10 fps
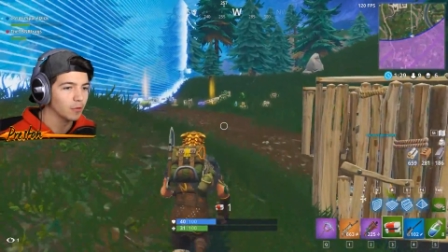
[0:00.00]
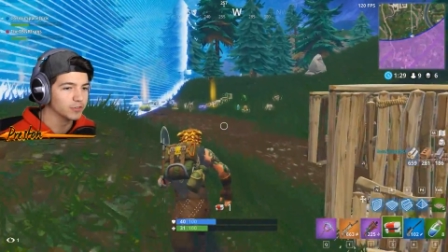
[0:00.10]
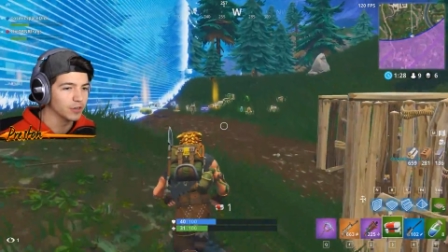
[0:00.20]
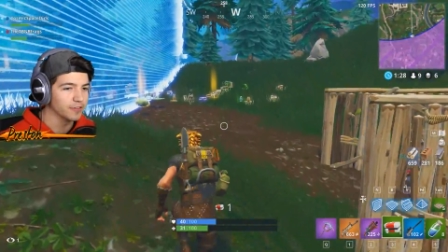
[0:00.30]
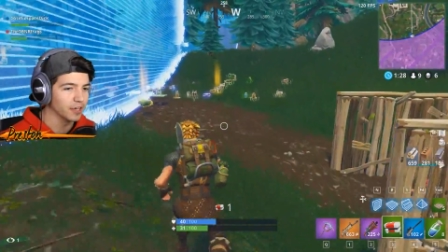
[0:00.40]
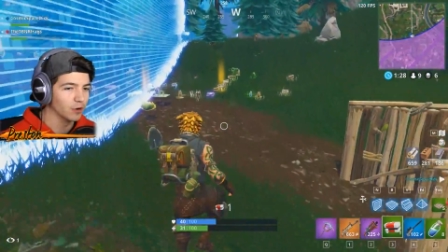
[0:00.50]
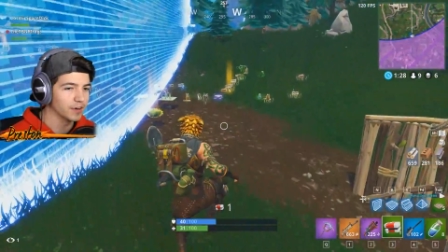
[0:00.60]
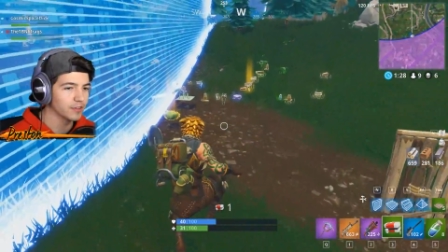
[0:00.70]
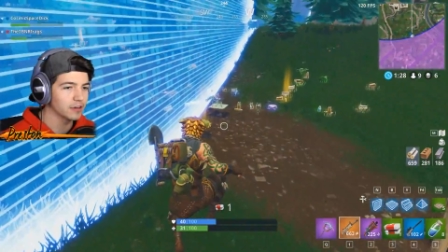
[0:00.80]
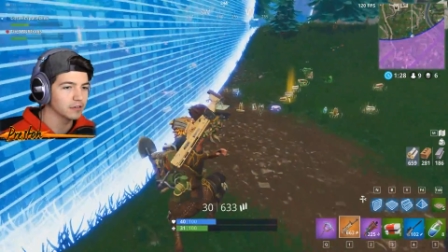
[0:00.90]
Was there anything over
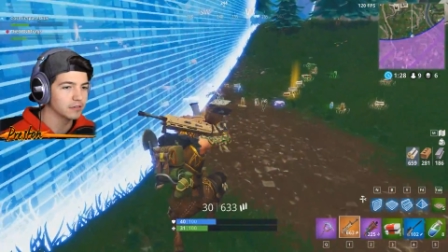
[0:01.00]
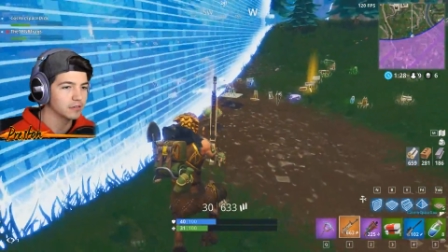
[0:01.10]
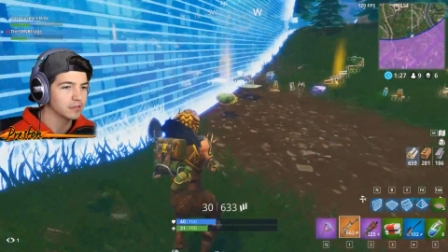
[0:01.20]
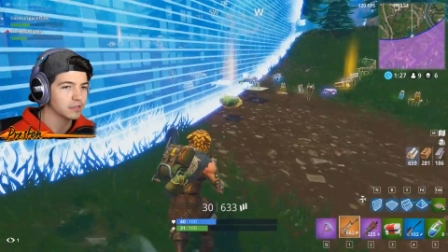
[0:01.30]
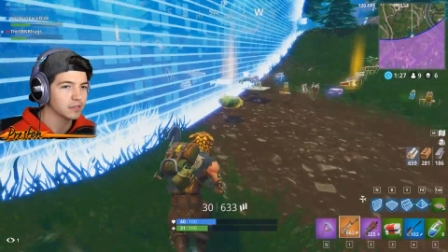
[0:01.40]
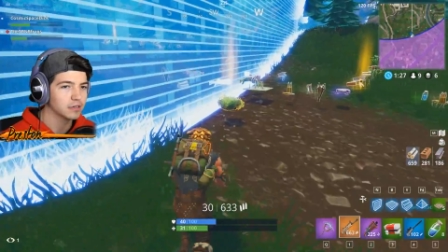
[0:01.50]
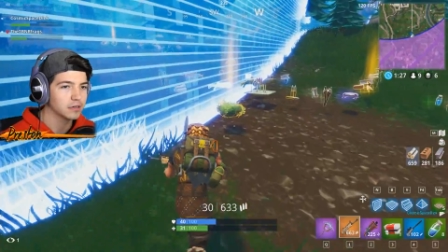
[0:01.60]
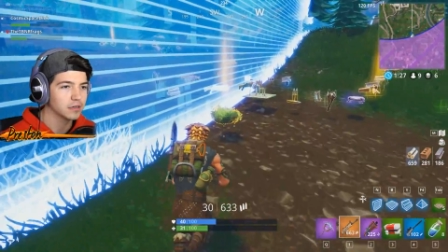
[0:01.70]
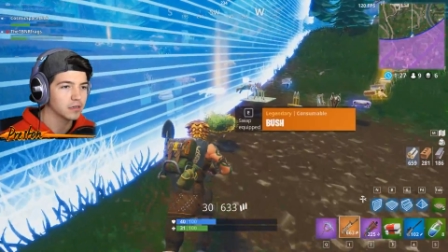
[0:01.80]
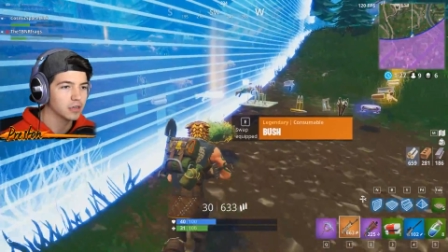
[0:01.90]
here though?
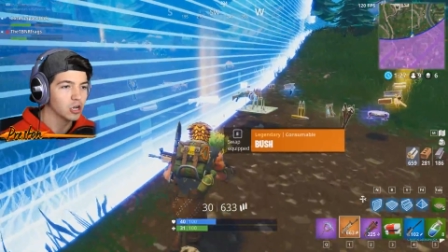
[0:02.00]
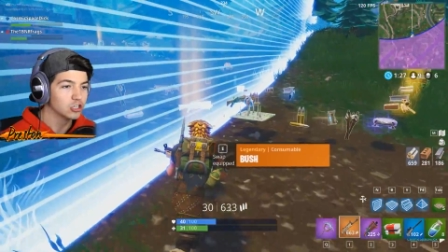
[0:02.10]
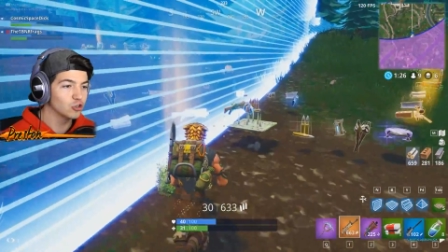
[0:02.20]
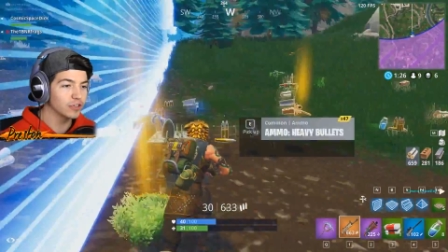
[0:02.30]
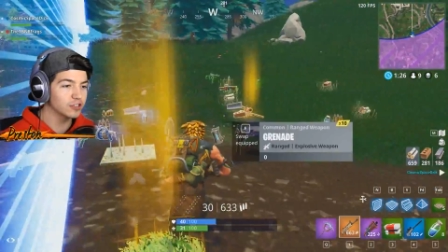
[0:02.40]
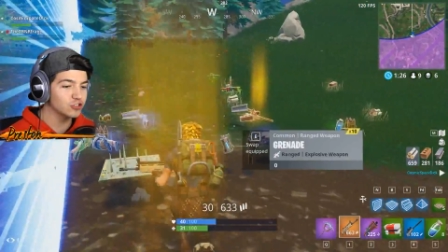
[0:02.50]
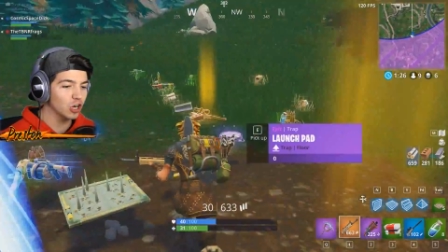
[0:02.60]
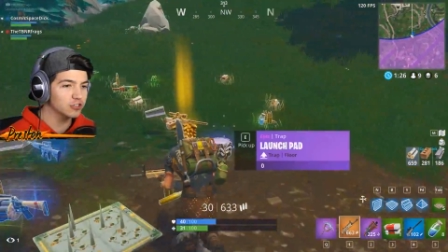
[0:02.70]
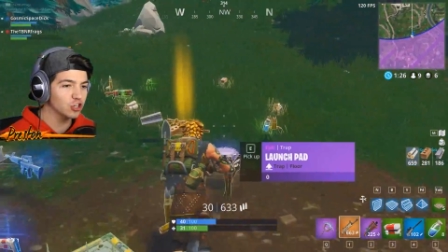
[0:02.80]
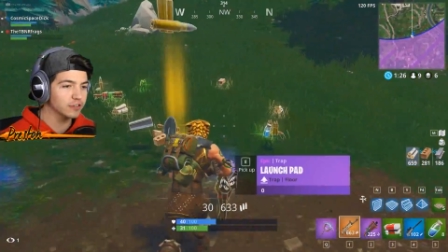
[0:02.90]
Here, Preston, Preston, Dude, there's a
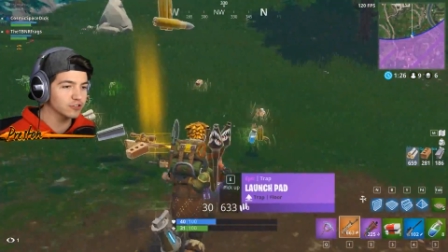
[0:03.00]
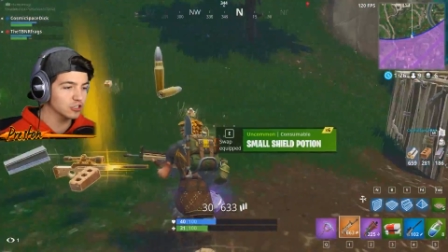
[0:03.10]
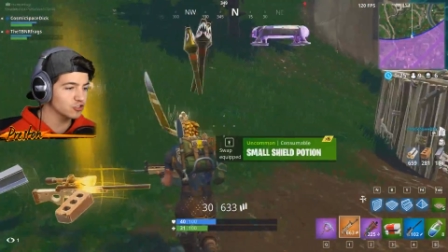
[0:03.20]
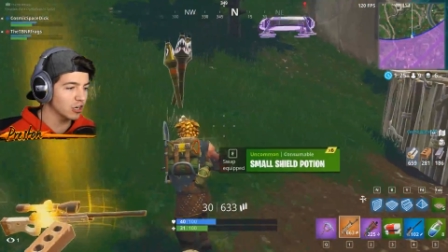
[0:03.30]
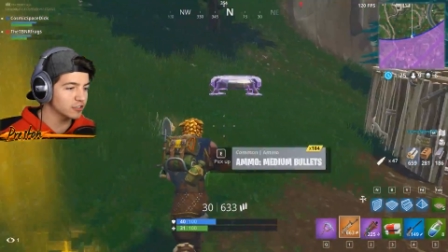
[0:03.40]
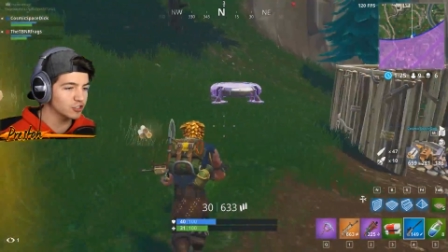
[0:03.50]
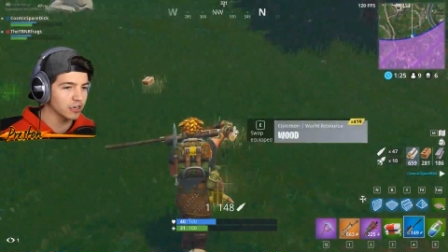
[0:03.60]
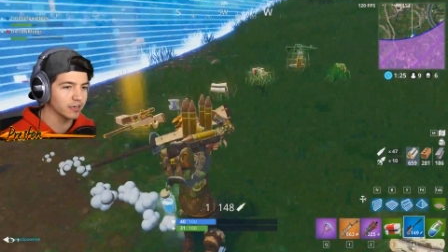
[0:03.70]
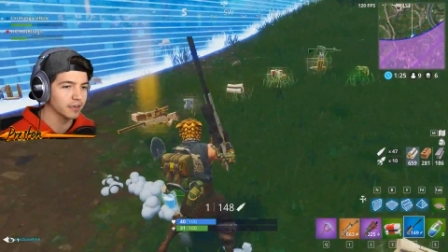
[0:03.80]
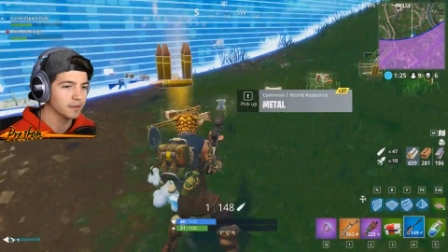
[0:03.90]
chug jug. There's a chug
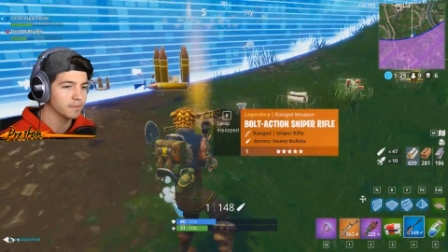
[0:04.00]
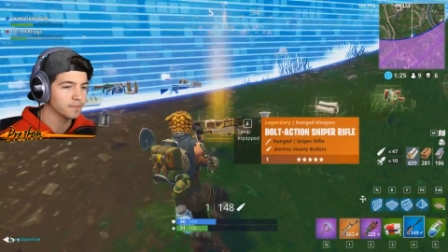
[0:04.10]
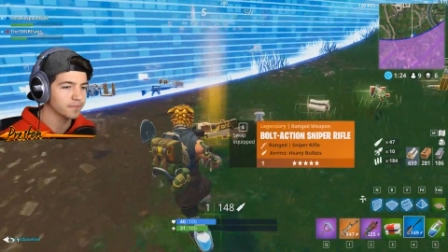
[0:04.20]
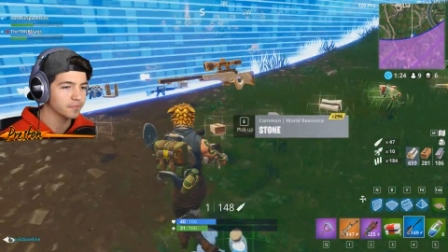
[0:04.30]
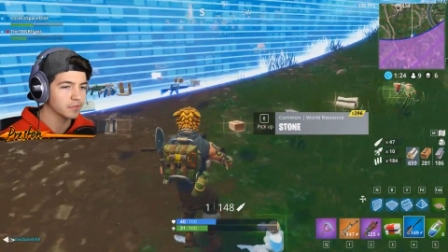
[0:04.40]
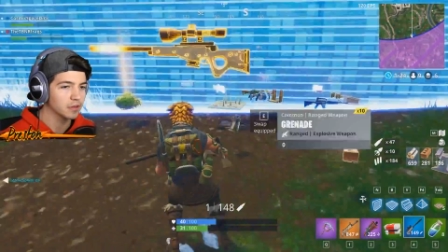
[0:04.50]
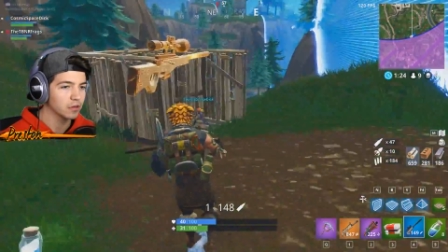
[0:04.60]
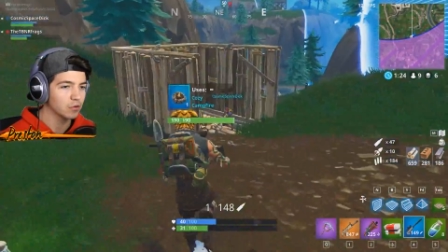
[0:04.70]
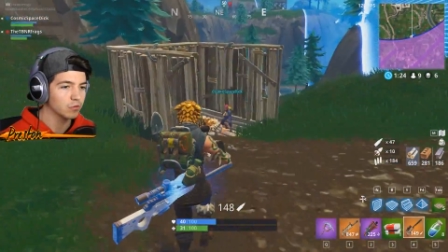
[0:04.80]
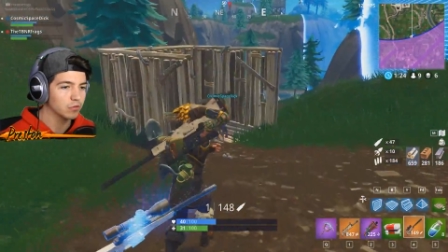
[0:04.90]
jug. Camp, camp, campfire.